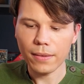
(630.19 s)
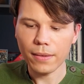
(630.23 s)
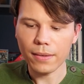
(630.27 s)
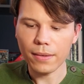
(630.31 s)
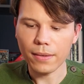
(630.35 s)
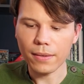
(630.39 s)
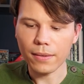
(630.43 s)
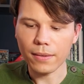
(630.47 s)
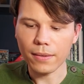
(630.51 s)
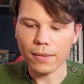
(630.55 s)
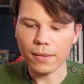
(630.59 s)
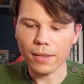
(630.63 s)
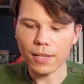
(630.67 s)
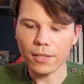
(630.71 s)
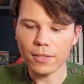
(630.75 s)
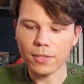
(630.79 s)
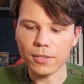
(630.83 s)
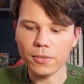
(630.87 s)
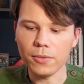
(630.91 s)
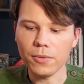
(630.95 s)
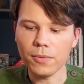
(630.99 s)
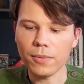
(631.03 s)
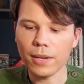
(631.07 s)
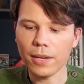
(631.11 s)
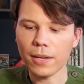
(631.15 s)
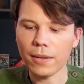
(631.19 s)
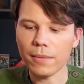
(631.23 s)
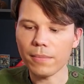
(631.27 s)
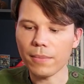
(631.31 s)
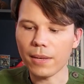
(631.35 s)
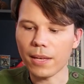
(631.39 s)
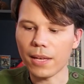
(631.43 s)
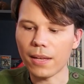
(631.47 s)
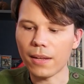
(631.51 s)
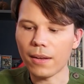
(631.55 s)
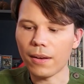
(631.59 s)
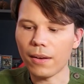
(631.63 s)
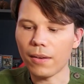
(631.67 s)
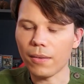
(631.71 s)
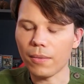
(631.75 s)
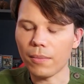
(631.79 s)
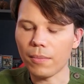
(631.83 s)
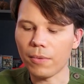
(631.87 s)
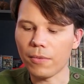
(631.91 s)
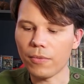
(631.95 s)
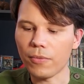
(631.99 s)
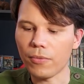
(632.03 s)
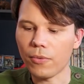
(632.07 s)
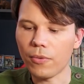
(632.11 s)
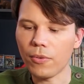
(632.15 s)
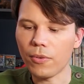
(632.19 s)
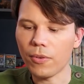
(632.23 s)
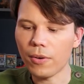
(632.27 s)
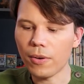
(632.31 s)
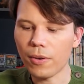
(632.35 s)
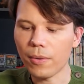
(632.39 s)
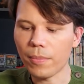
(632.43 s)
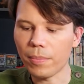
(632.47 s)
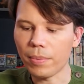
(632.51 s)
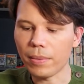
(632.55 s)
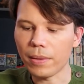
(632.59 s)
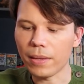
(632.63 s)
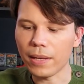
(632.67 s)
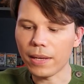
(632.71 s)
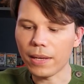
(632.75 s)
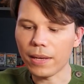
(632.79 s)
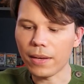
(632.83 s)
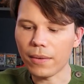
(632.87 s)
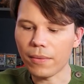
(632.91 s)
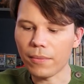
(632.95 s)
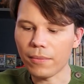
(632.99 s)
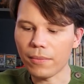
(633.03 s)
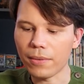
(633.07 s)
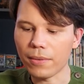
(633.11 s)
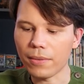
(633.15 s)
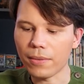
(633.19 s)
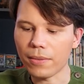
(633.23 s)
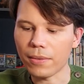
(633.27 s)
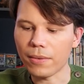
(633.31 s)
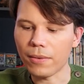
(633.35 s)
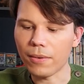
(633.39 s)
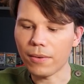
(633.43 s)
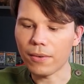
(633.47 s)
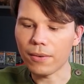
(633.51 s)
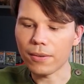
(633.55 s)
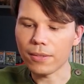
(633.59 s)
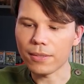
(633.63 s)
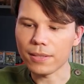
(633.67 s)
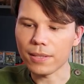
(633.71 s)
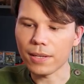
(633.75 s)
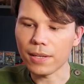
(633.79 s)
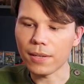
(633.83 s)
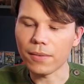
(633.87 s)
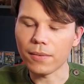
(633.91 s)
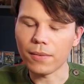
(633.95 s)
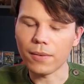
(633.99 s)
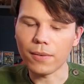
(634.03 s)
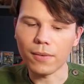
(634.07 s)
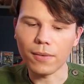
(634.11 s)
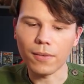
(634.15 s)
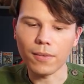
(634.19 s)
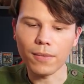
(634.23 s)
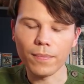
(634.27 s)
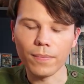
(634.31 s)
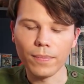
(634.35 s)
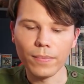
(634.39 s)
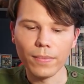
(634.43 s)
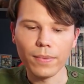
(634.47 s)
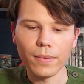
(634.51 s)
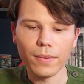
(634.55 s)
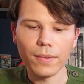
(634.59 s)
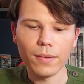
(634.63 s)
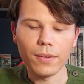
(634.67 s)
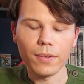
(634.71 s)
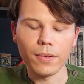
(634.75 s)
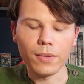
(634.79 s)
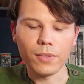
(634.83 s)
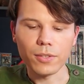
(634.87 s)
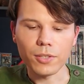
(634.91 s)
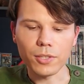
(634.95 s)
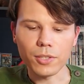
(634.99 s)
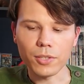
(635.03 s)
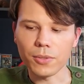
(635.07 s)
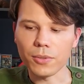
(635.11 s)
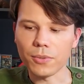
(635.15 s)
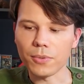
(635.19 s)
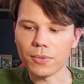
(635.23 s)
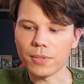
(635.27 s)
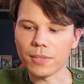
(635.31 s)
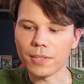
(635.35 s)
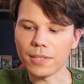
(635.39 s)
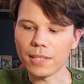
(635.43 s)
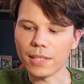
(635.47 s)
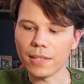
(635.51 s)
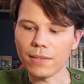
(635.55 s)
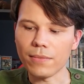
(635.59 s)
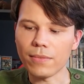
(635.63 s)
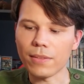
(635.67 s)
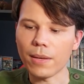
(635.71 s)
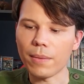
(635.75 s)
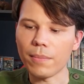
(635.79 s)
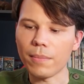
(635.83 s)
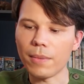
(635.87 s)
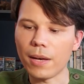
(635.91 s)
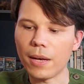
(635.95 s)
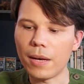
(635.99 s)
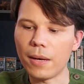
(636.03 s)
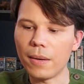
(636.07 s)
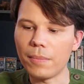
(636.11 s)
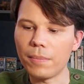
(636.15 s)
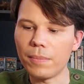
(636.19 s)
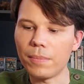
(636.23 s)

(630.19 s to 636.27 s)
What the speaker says: I do recommend, before playing with cards at all, to sleeve them up.